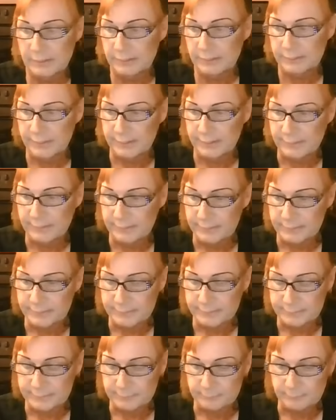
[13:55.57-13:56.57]

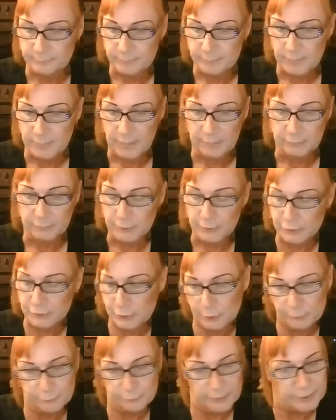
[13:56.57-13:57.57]
I've watched
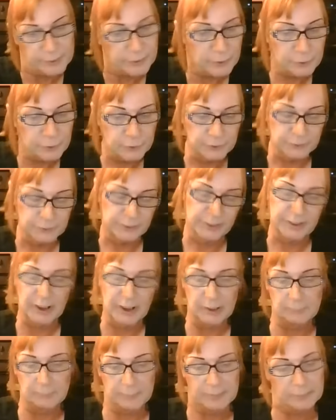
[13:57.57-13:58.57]
their videos since they
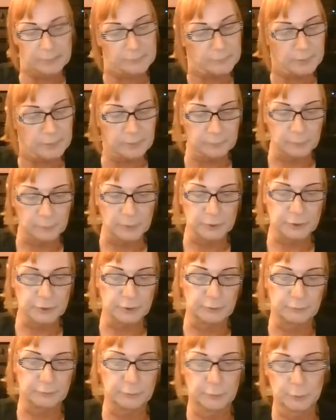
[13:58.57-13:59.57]
came out. I've watched
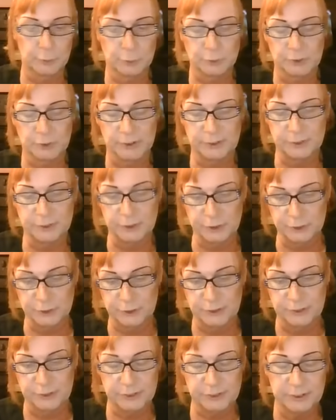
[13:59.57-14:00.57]
their full
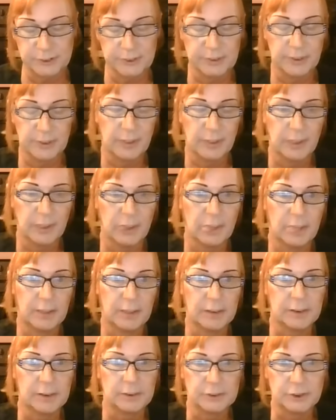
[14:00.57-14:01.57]
transitions.
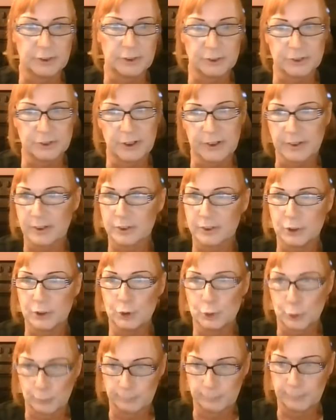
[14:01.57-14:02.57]
You can check on
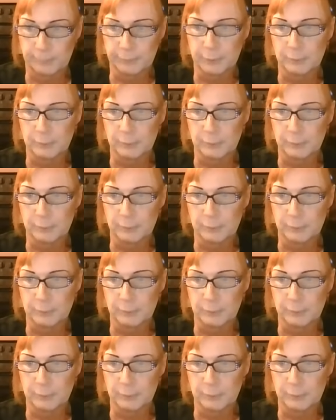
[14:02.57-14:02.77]
YouTube if you